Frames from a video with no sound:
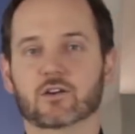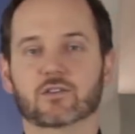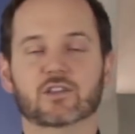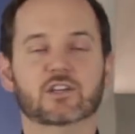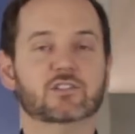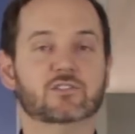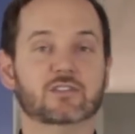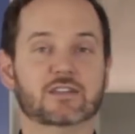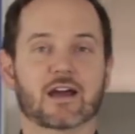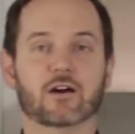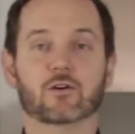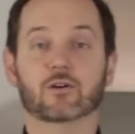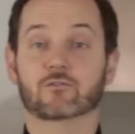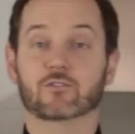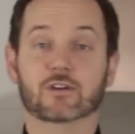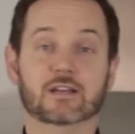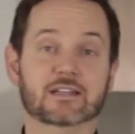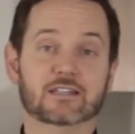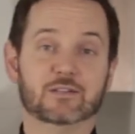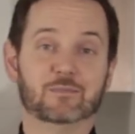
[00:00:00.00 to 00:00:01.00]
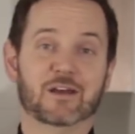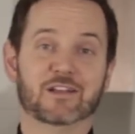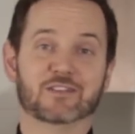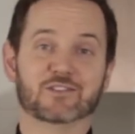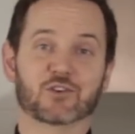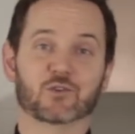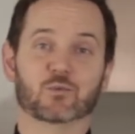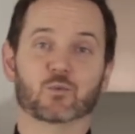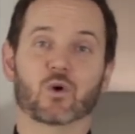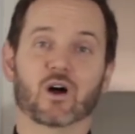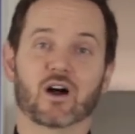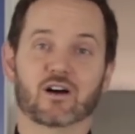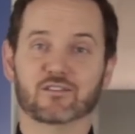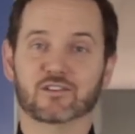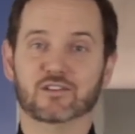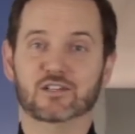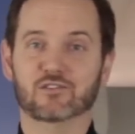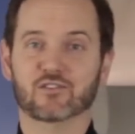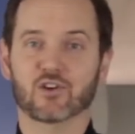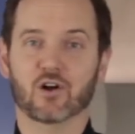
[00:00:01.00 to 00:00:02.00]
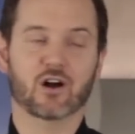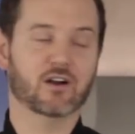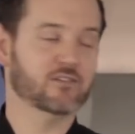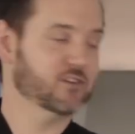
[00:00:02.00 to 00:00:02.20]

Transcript: this now it really depends on what oven you've got. I've